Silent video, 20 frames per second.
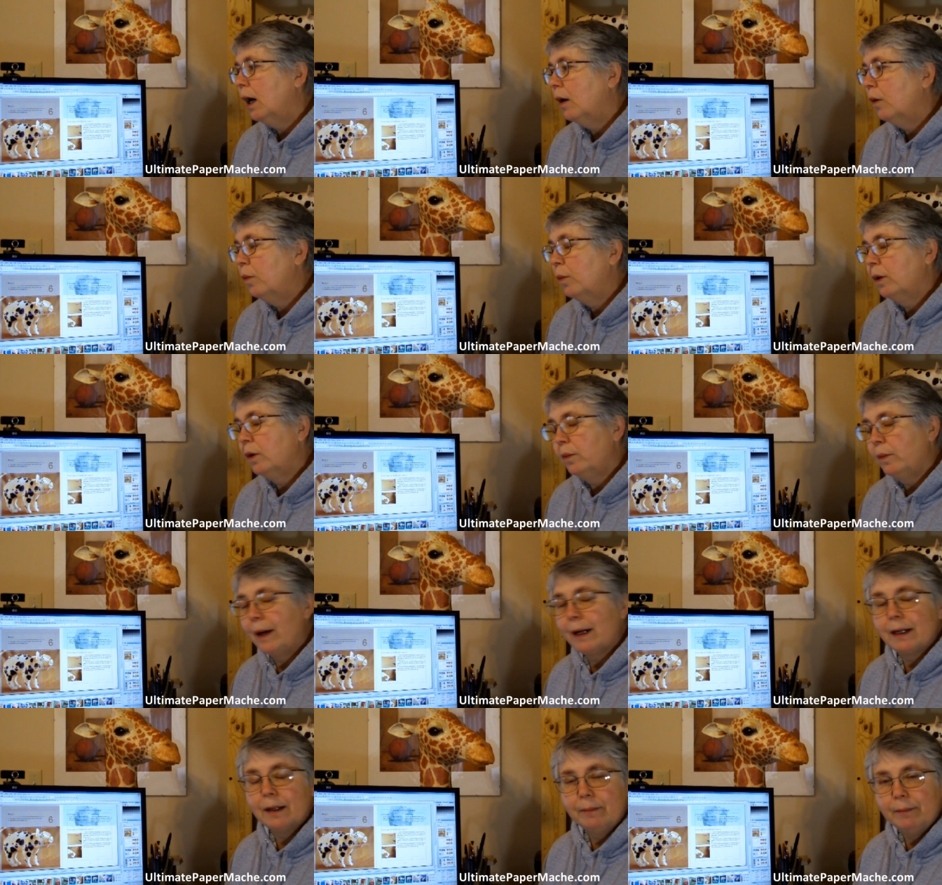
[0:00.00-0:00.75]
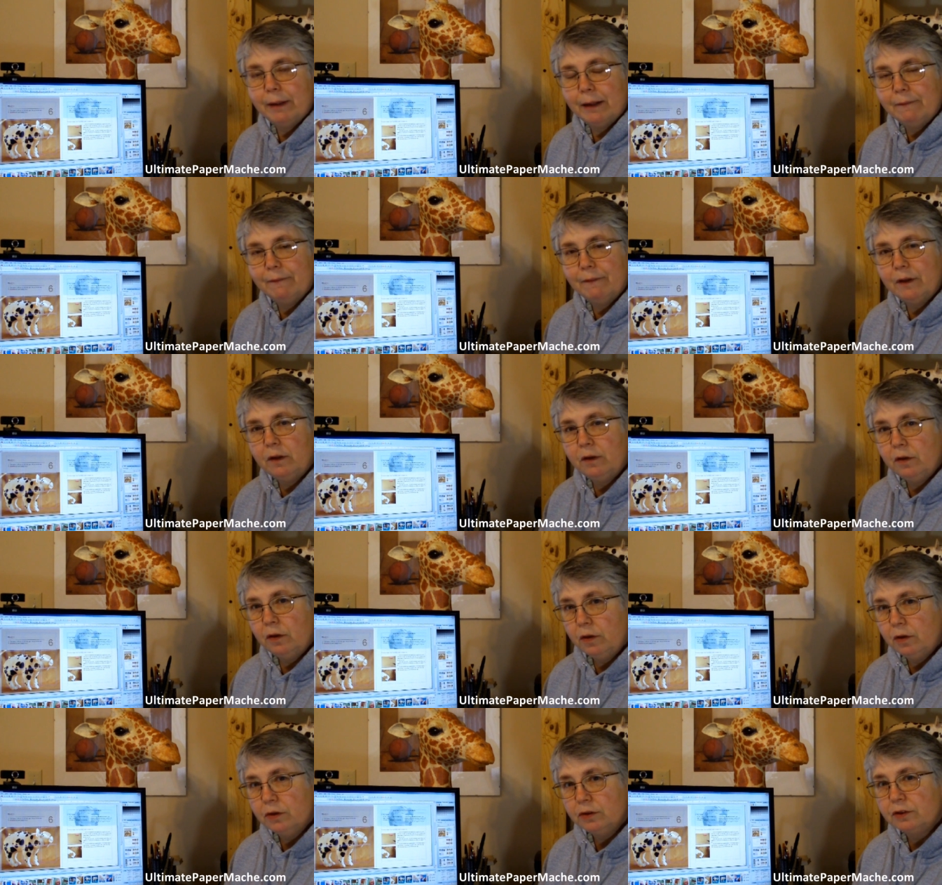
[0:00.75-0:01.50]
will recommend that
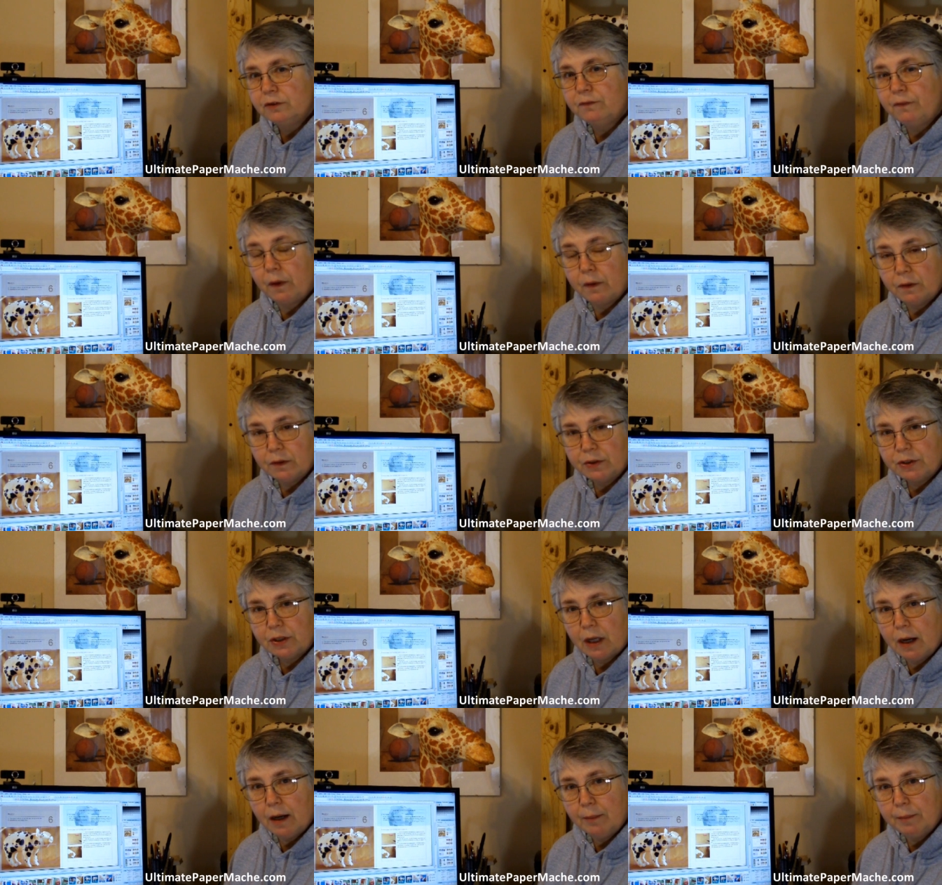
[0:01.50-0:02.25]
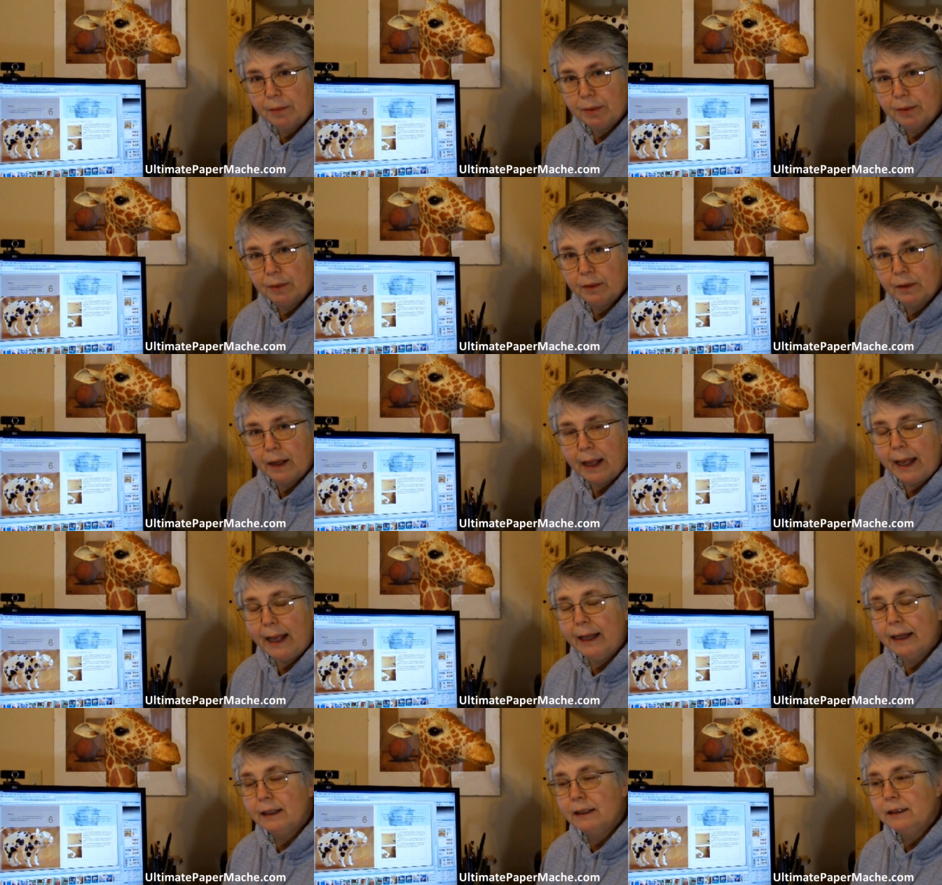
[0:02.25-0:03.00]
you use Photoshop
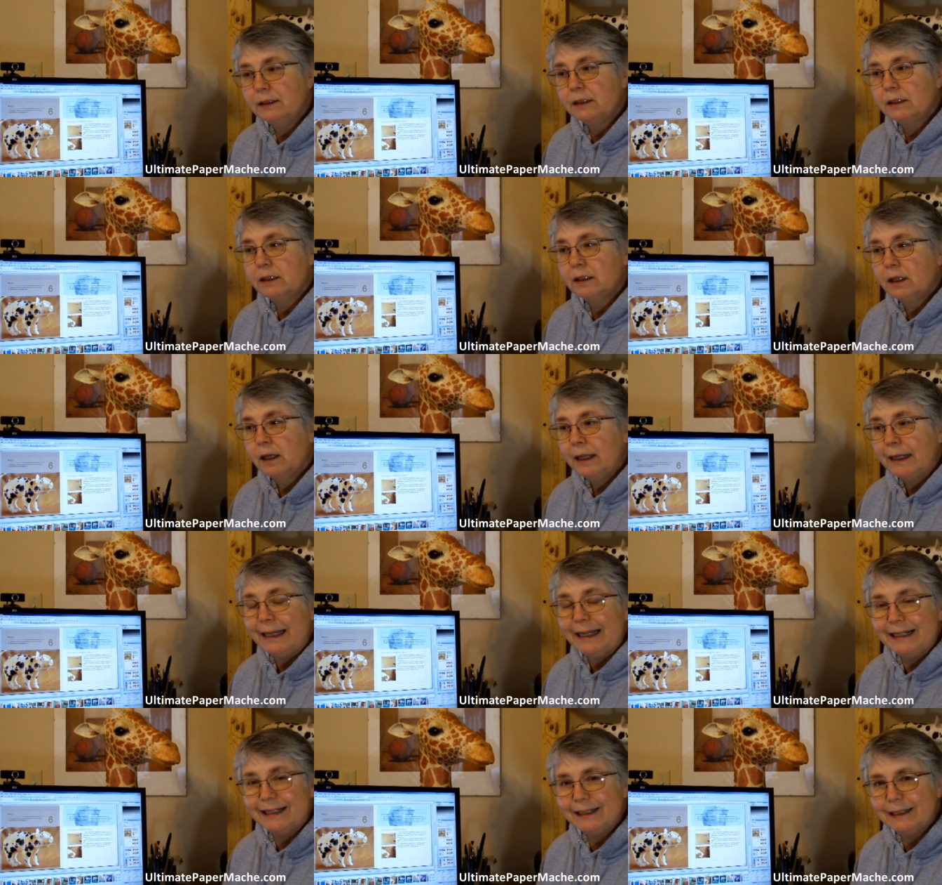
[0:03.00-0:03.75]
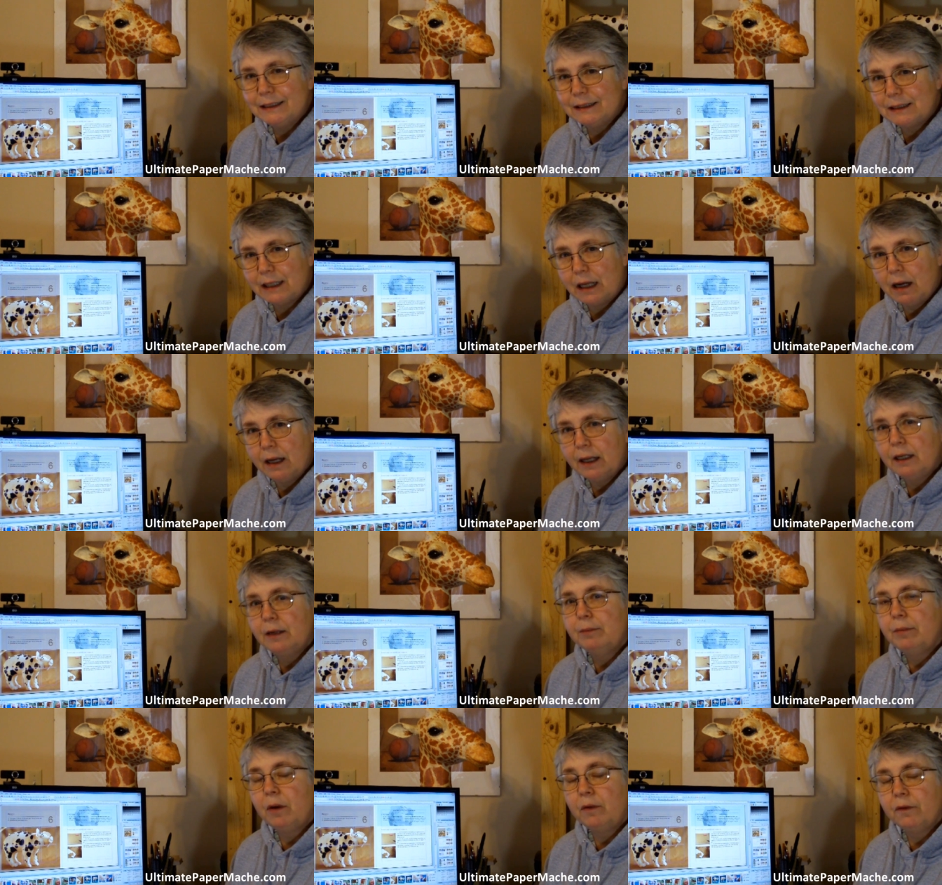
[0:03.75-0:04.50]
and
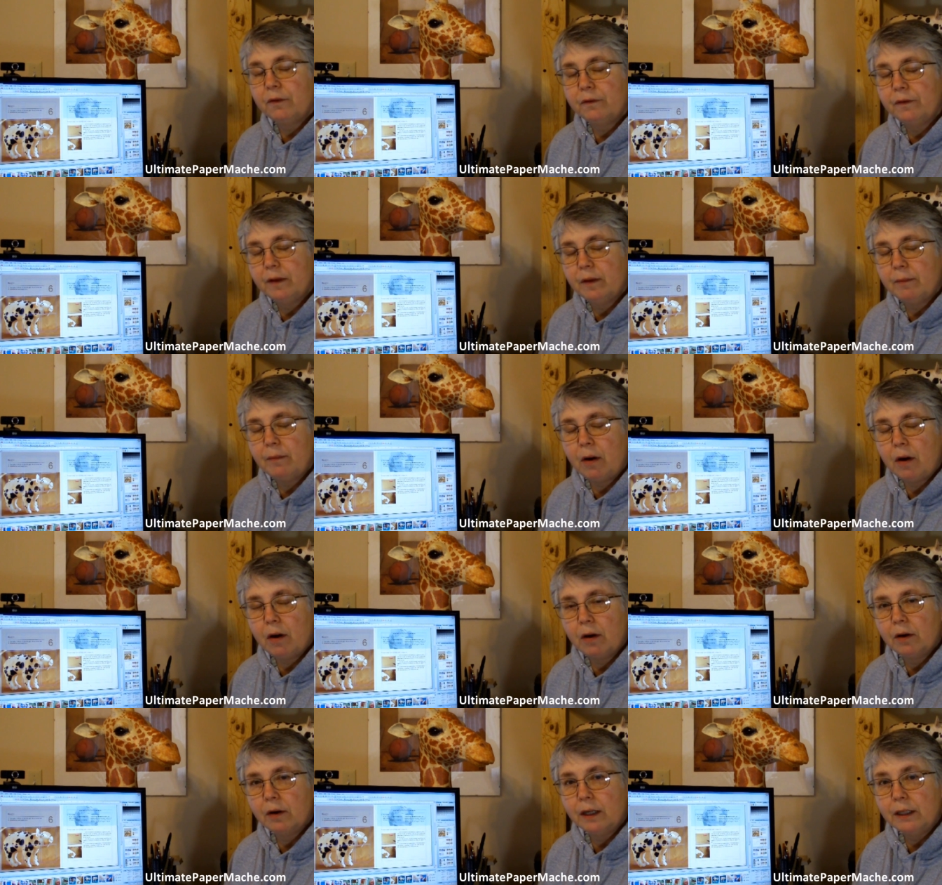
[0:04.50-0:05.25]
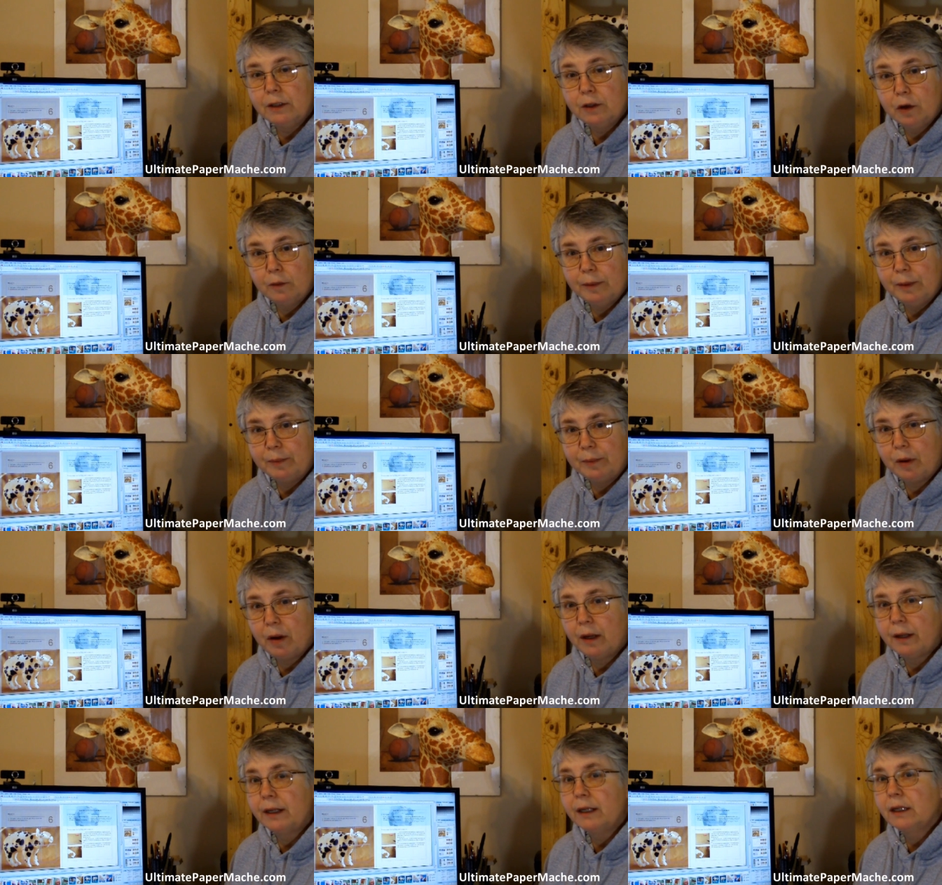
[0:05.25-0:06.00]
InDesign. Both of them are Adobe
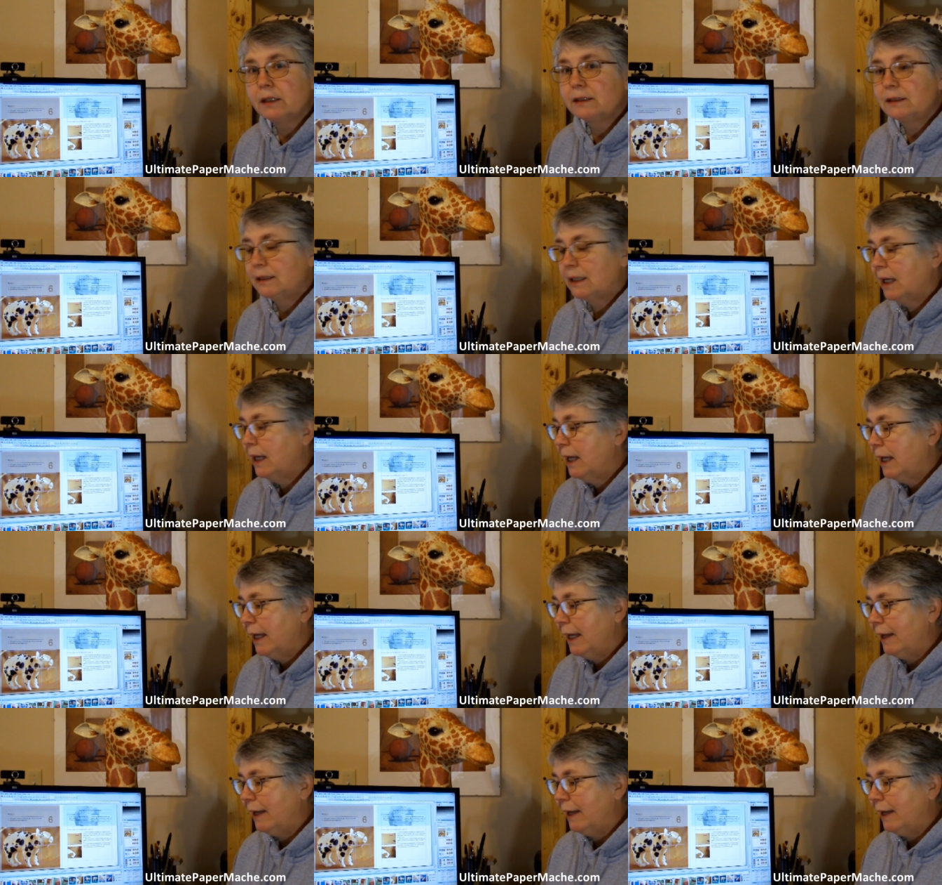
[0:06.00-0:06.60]
products.